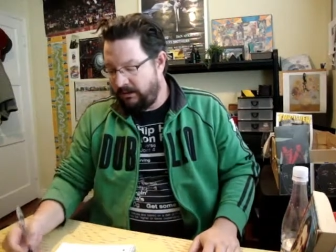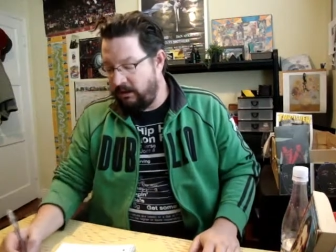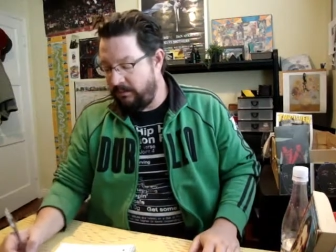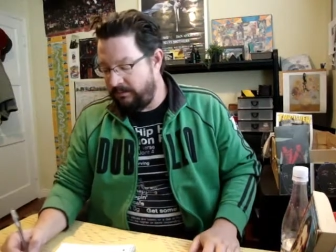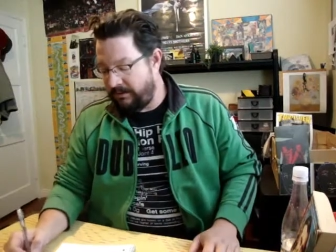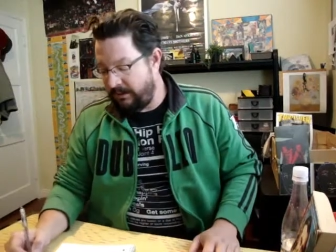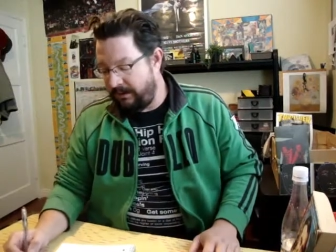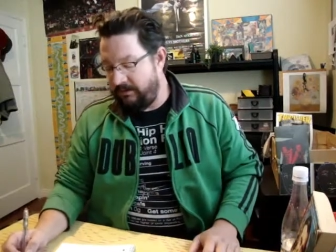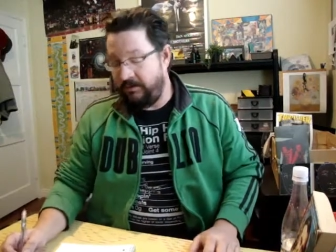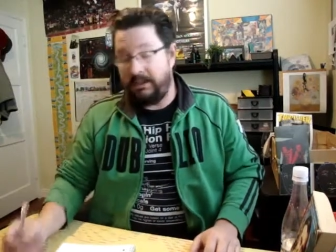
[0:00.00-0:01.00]
Oh, I'm
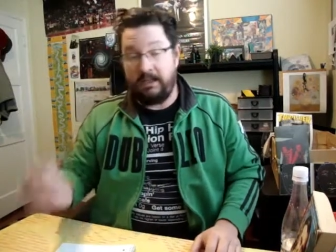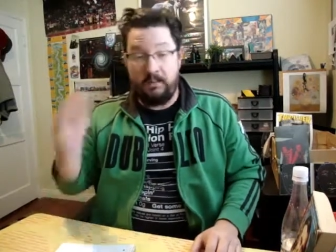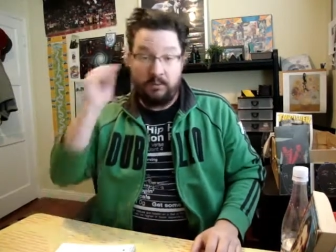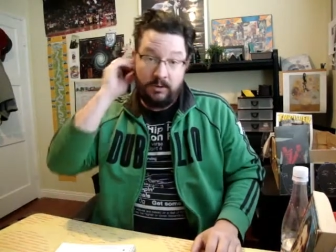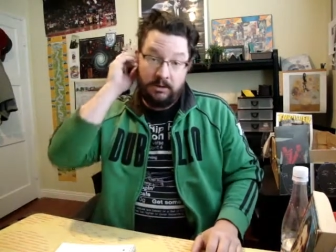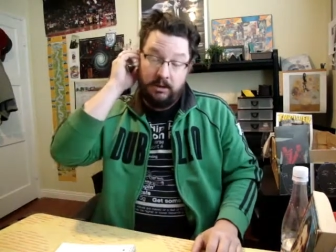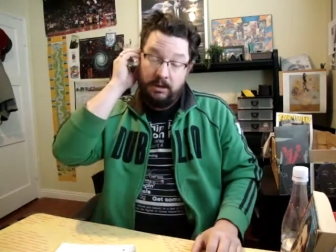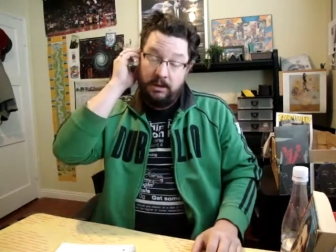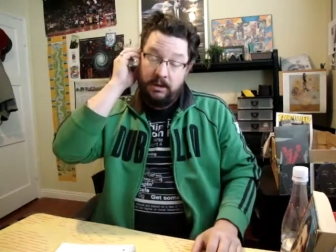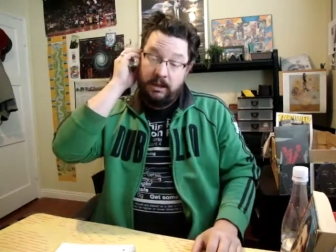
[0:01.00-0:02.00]
sorry, the Vietnam War,
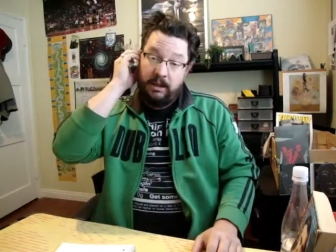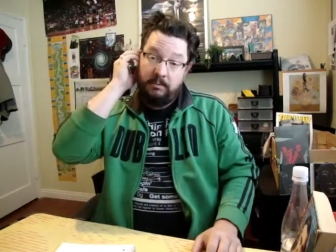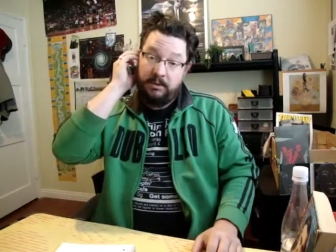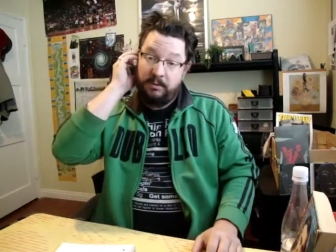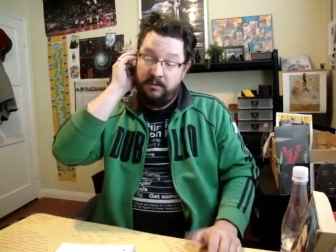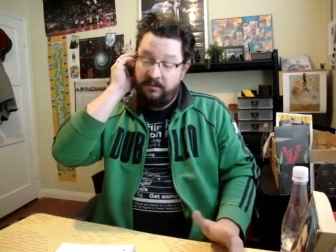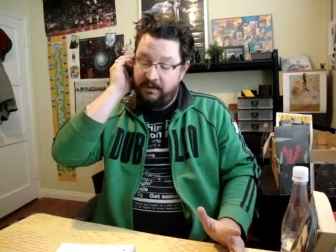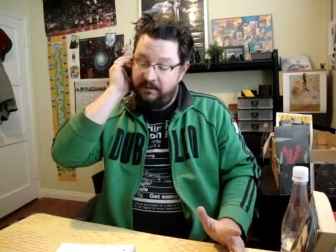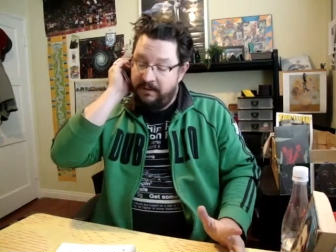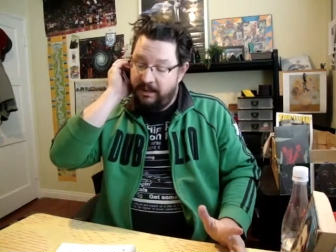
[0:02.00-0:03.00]
between
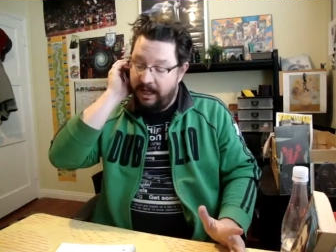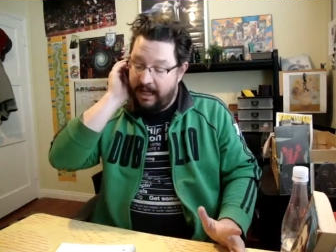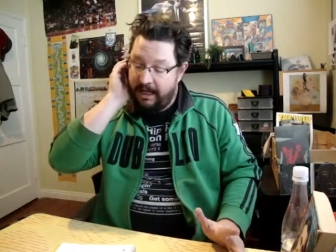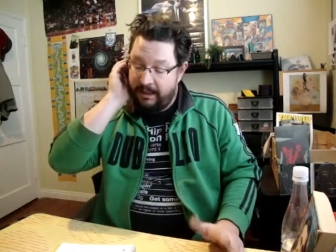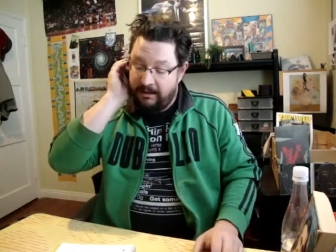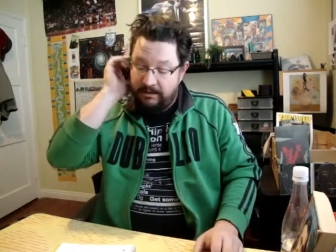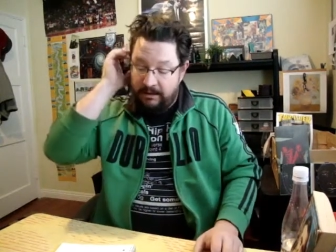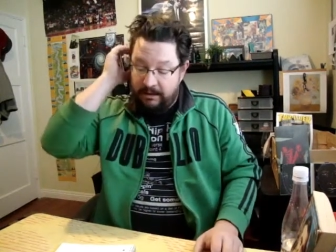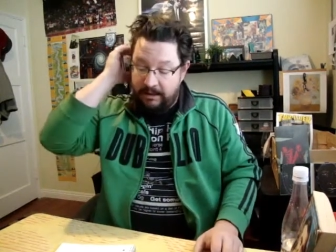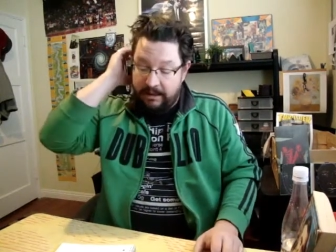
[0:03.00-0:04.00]
58 and
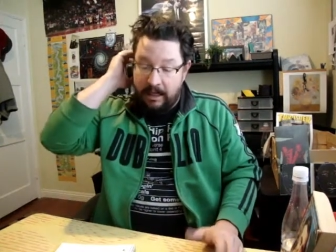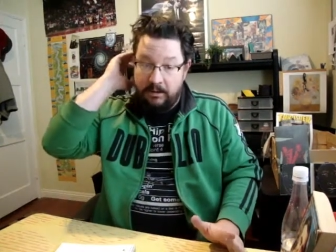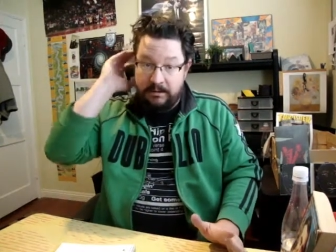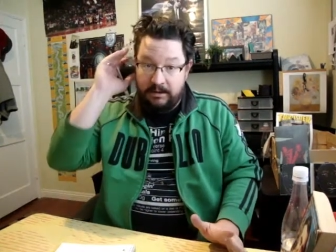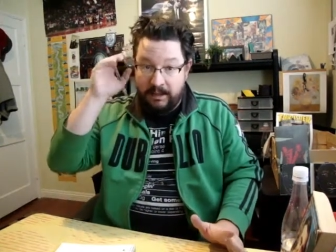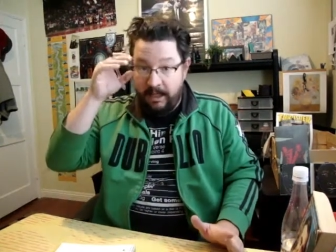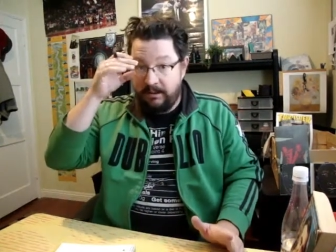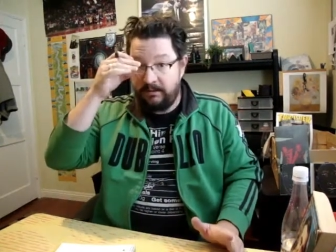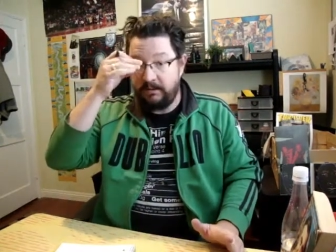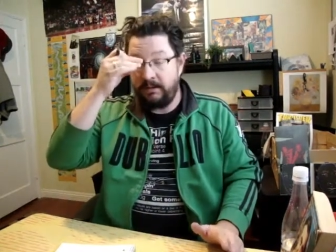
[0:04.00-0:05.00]
60,000
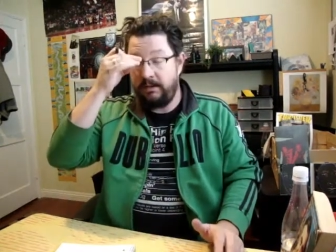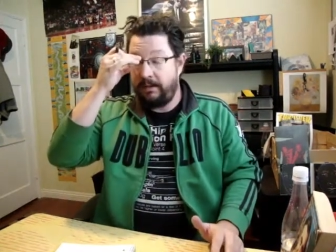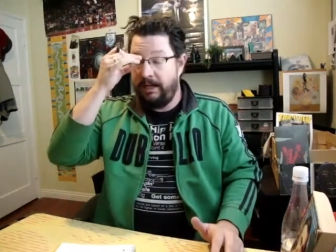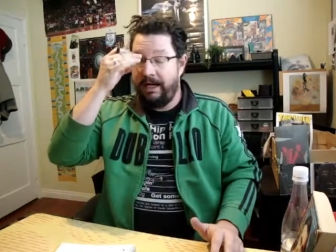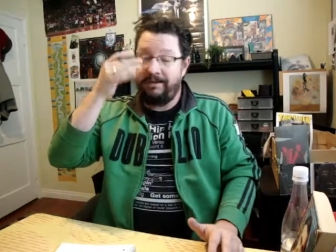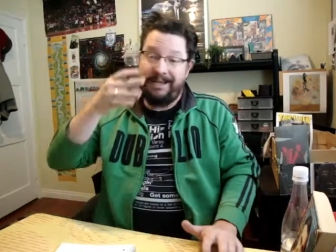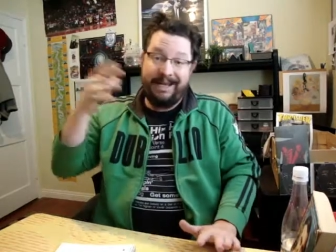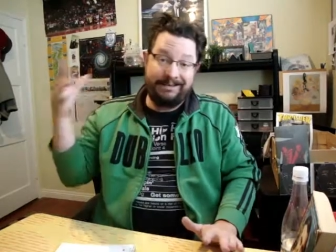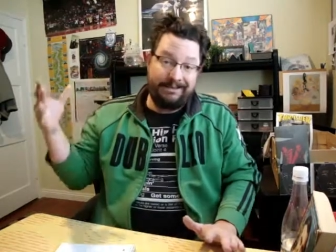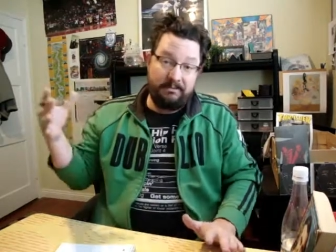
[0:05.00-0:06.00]
deaths, and they
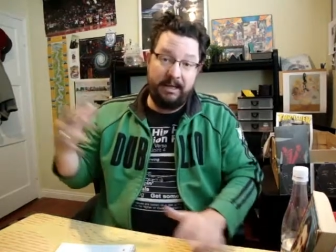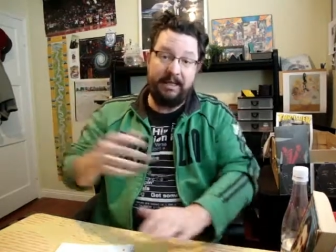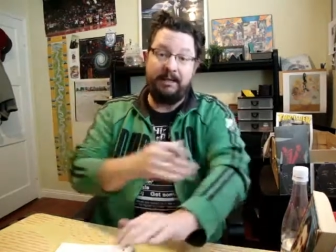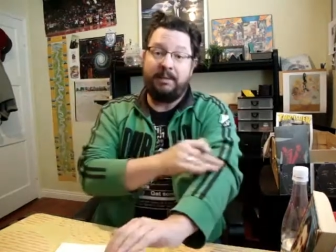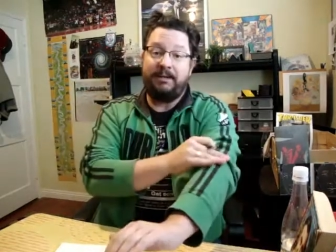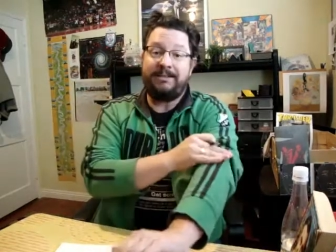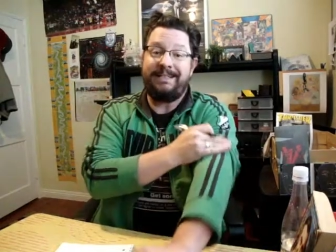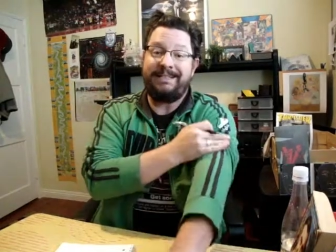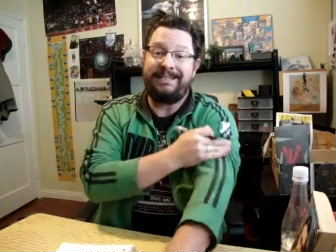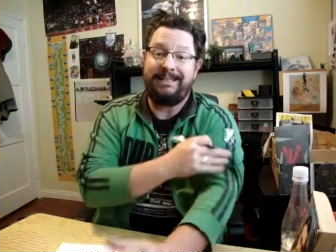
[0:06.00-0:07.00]
estimate about
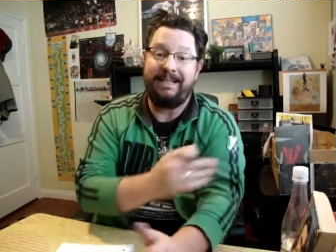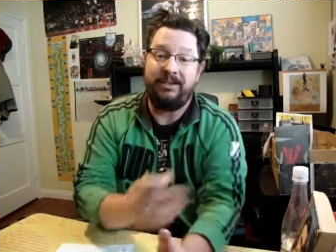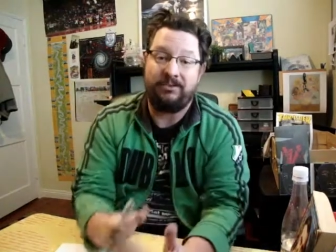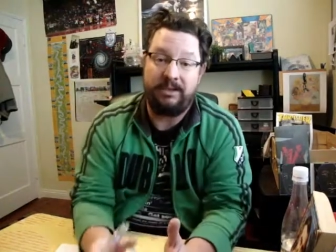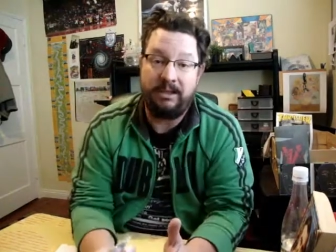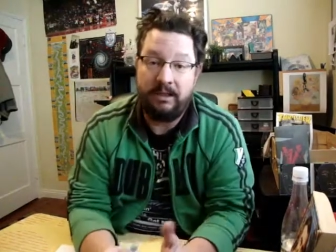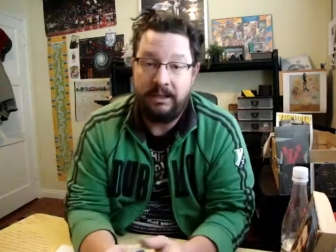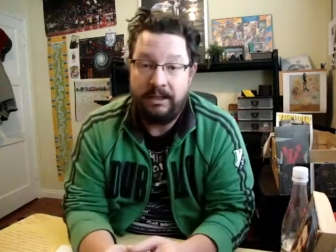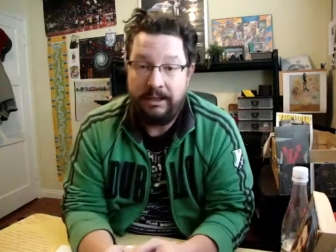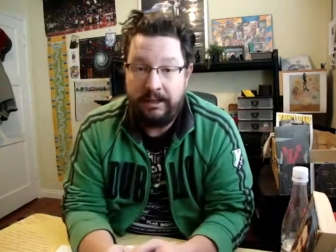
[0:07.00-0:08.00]
1,600
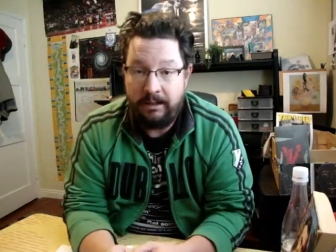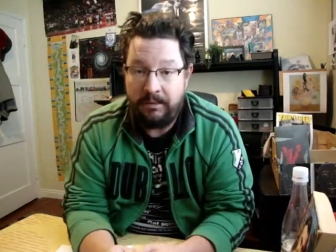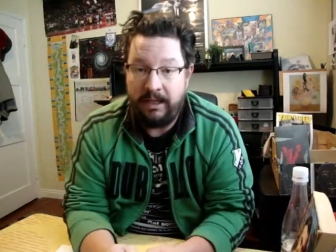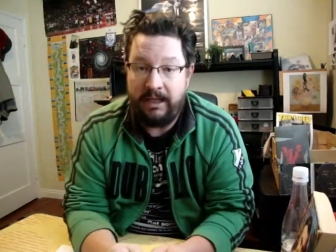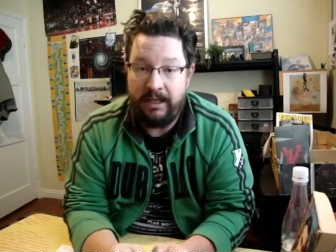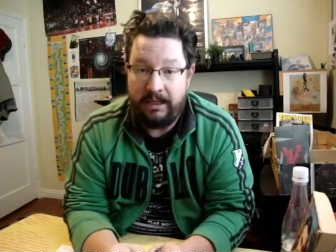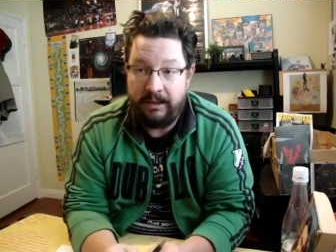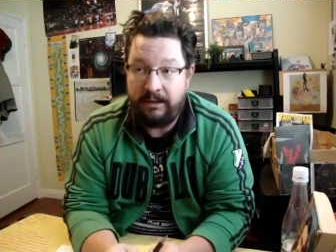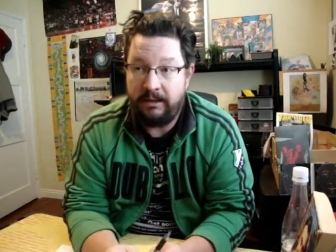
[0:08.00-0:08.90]
MIA